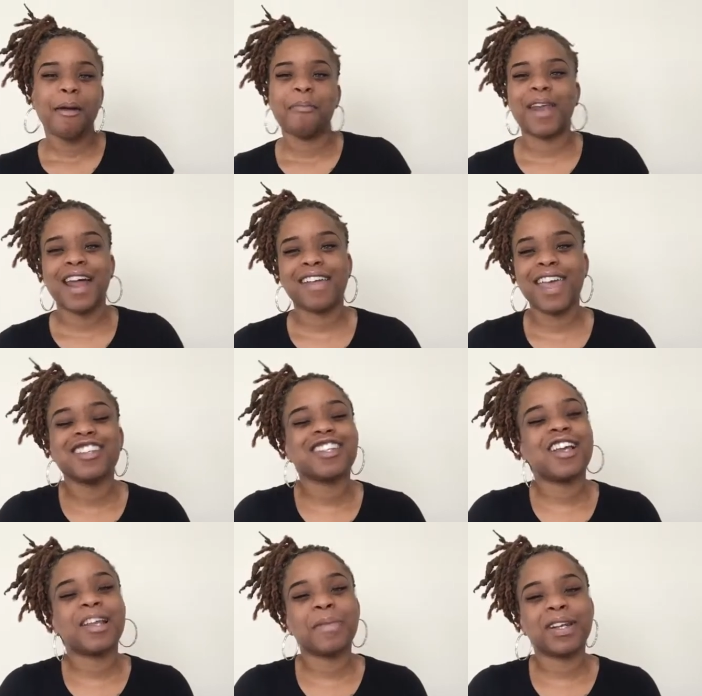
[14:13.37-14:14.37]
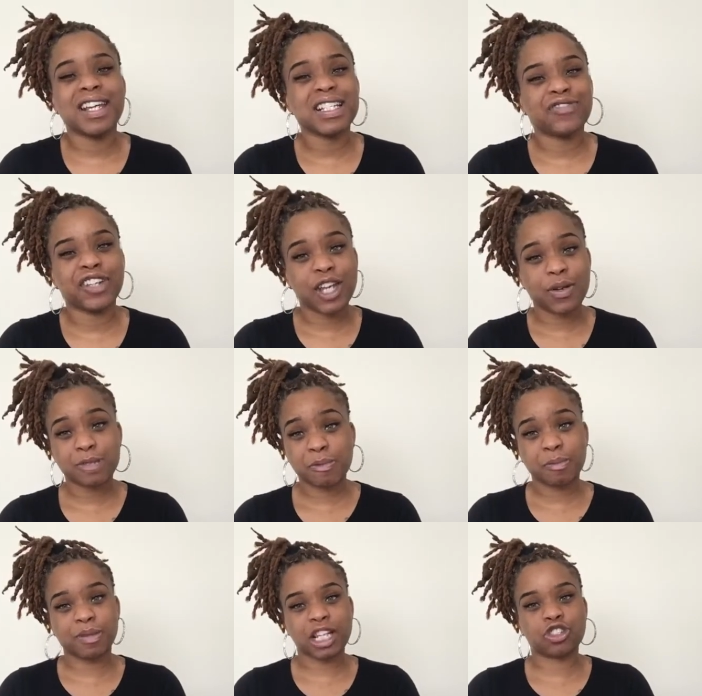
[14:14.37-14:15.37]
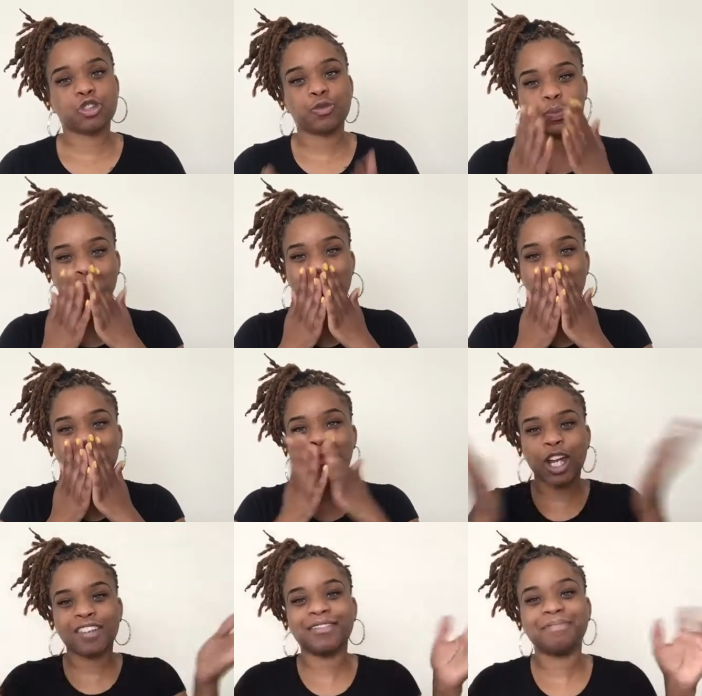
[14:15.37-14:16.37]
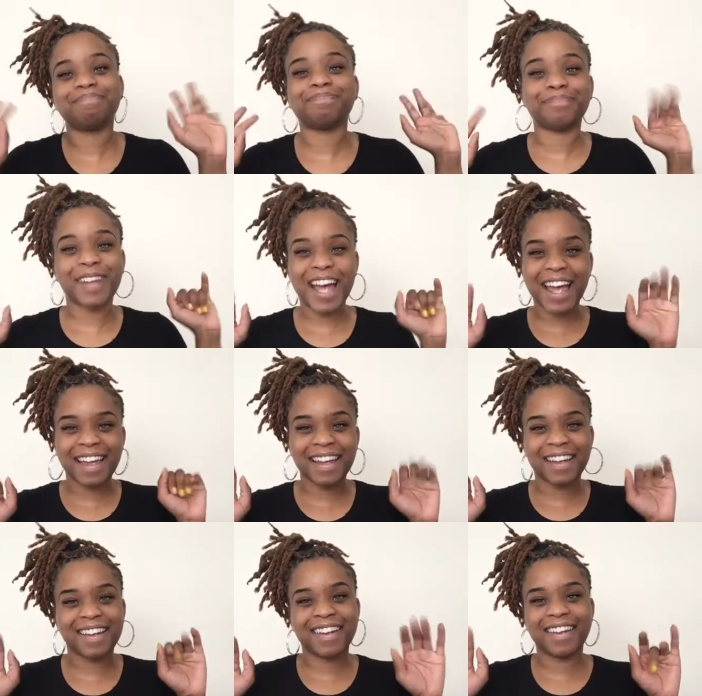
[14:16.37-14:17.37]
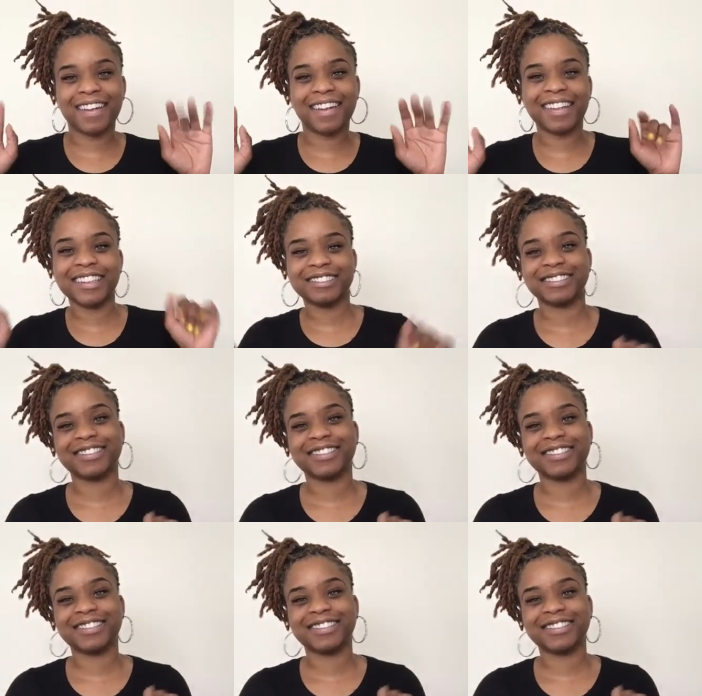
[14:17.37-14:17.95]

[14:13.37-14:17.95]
but i'll catch y'all in my next video it's been a pleasure bye